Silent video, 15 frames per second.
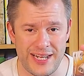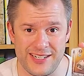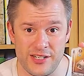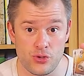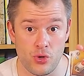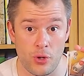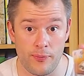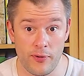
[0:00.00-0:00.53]
let
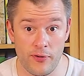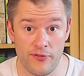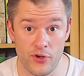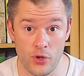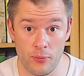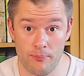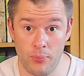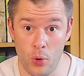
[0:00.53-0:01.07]
it drop off
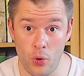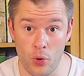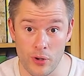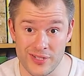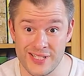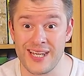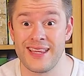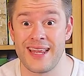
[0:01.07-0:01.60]
your
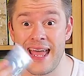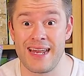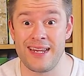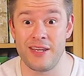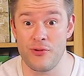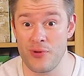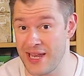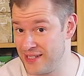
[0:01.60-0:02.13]
board,
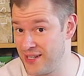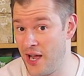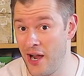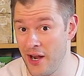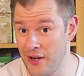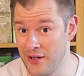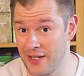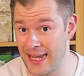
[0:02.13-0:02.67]
then you get to
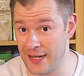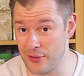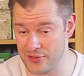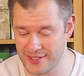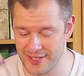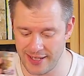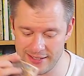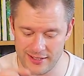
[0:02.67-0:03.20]
hire the
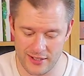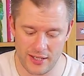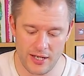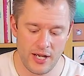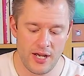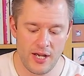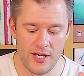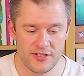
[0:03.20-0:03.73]
outsider.
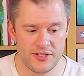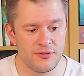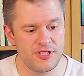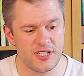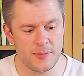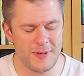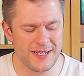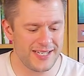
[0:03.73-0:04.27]
So
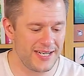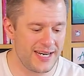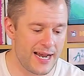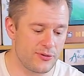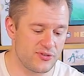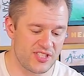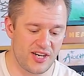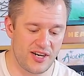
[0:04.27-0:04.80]
dismissing the
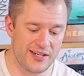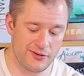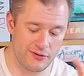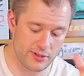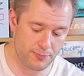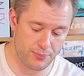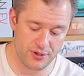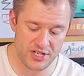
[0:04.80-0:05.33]
outsider
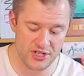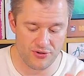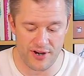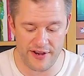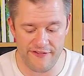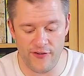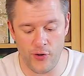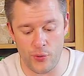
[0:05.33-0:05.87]
is pretty
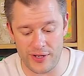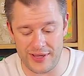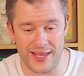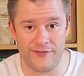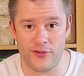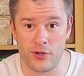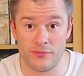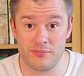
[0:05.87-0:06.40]
straightforward.
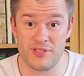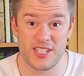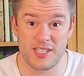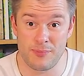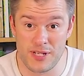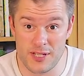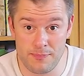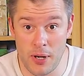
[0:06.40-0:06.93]
They've got
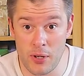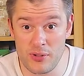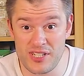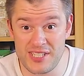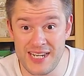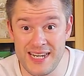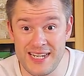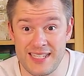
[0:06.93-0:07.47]
dismiss
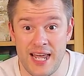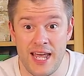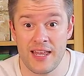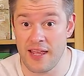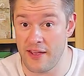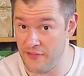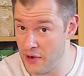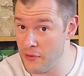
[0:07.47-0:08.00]
bonuses,
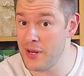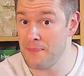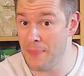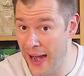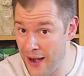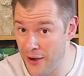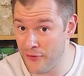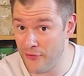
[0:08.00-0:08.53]
they're very
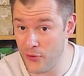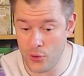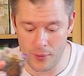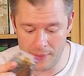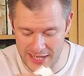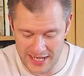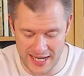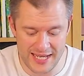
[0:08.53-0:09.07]
powerful. I
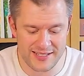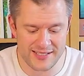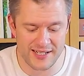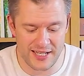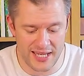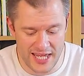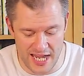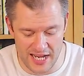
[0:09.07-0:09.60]
mean,
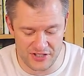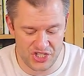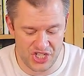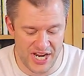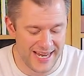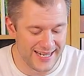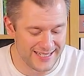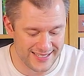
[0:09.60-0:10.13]
instantly get a
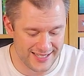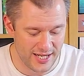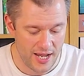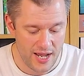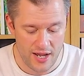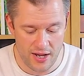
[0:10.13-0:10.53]
chest,